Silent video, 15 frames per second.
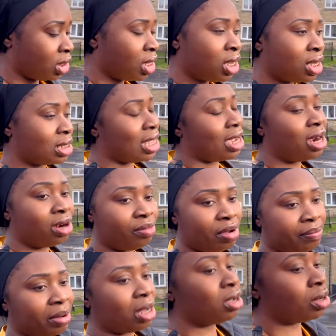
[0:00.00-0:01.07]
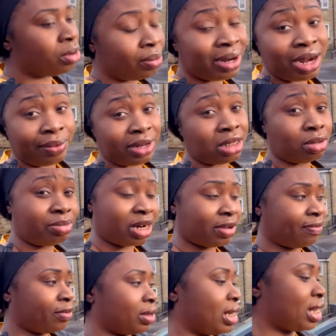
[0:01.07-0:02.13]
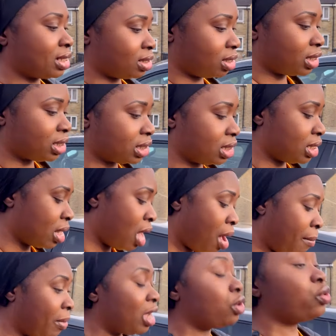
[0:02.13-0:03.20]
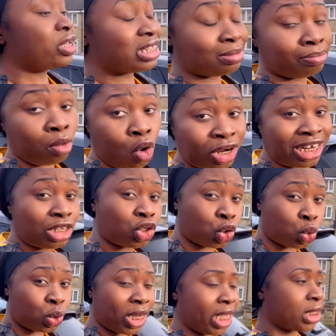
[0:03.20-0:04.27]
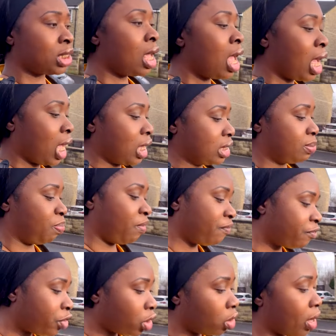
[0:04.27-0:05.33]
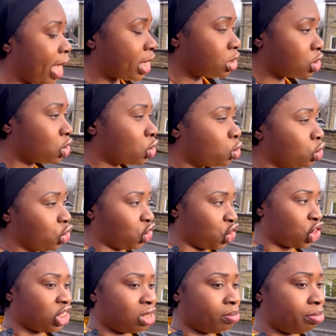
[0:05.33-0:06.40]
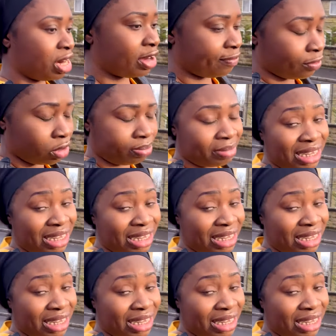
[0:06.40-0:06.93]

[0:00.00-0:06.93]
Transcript: Because I can't remember when I went to Bradford last, honestly. But I know it's more than 2 years. Because before, I used to go to church in Bradford.